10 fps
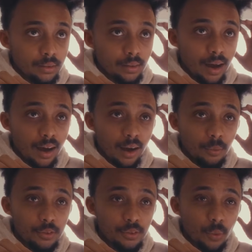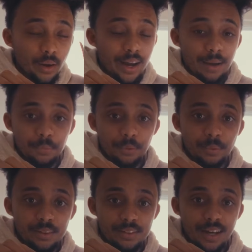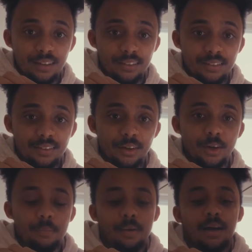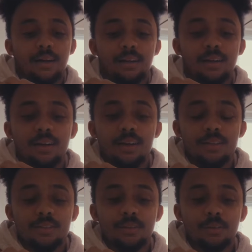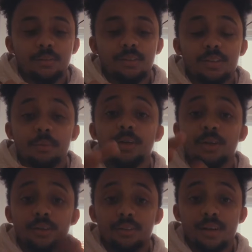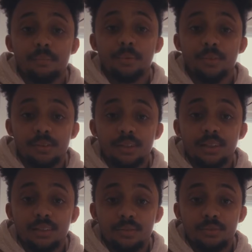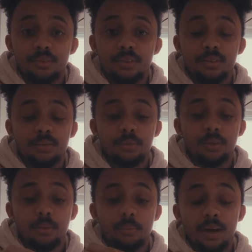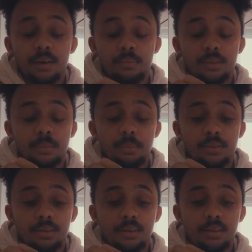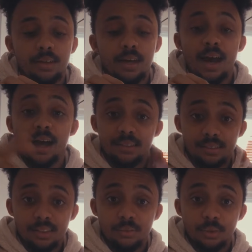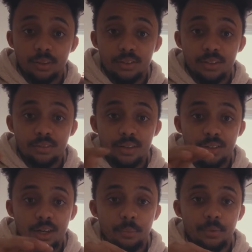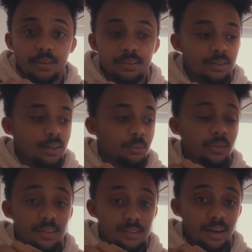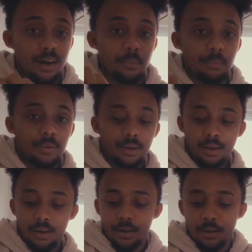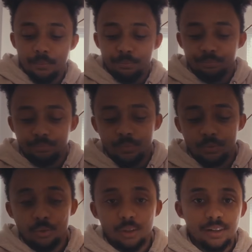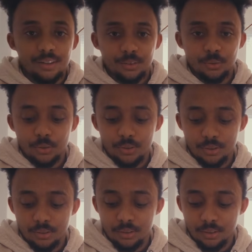that I wasn't quite happy with the scans that I got back. So this can be a good example to see the difference. We can compare them side by side and see if we can achieve that sharpness with this setup. For a light source,